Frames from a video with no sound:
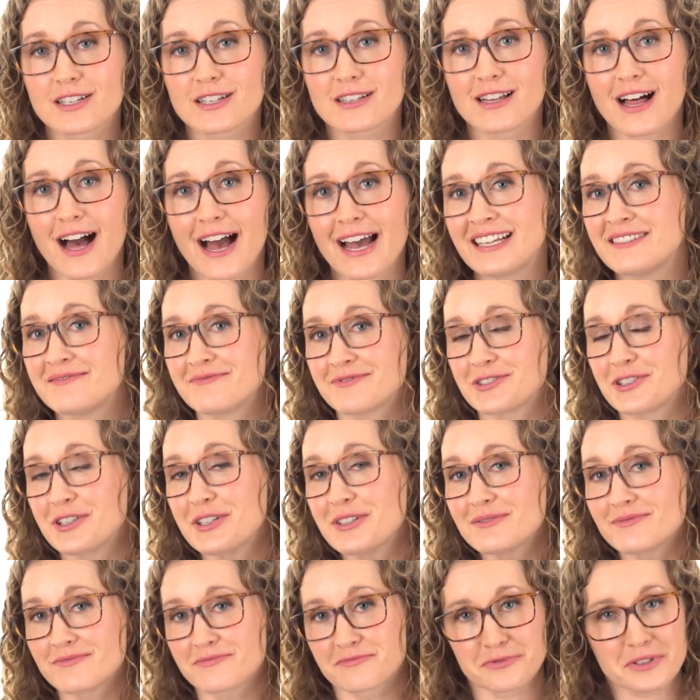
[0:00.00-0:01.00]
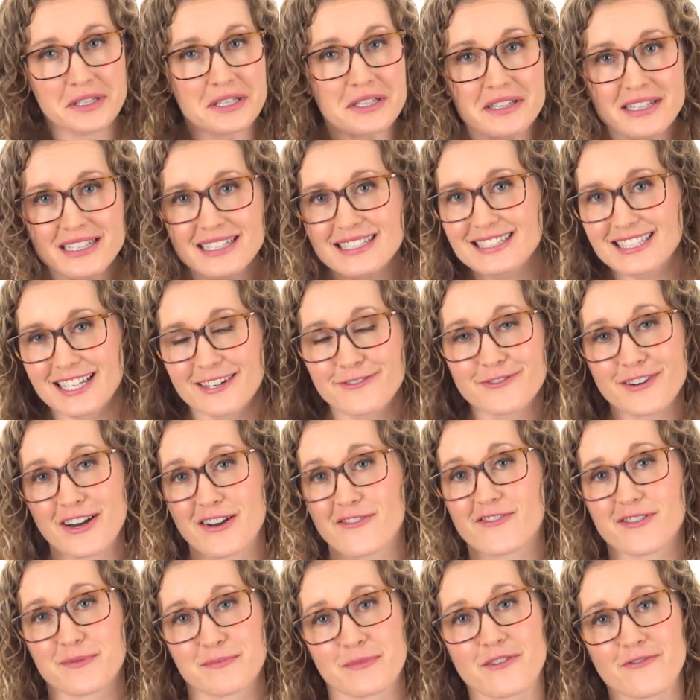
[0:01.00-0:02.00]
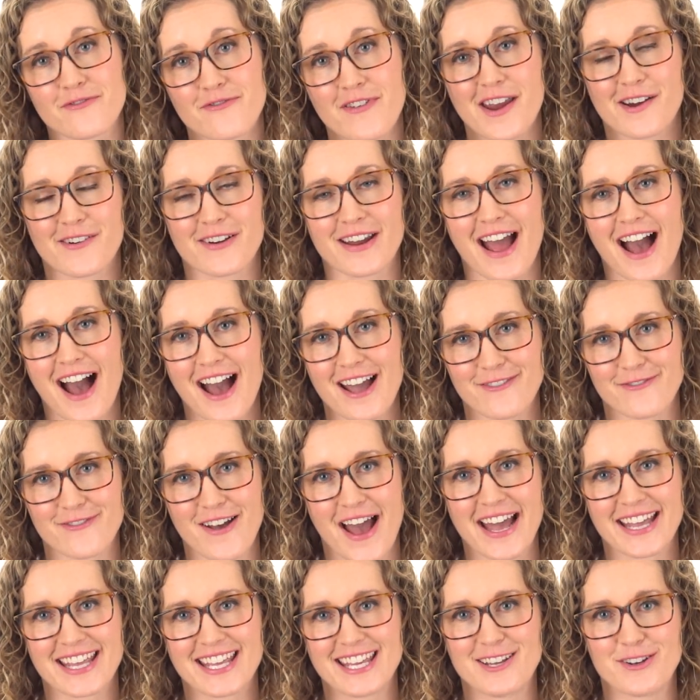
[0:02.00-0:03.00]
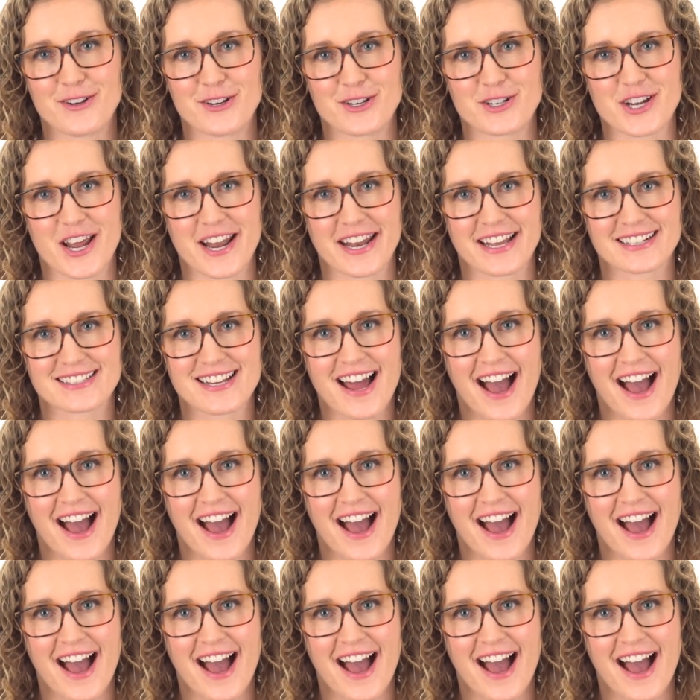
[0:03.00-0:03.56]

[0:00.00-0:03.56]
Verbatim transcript: decline look really different from the very high-fat ketogenic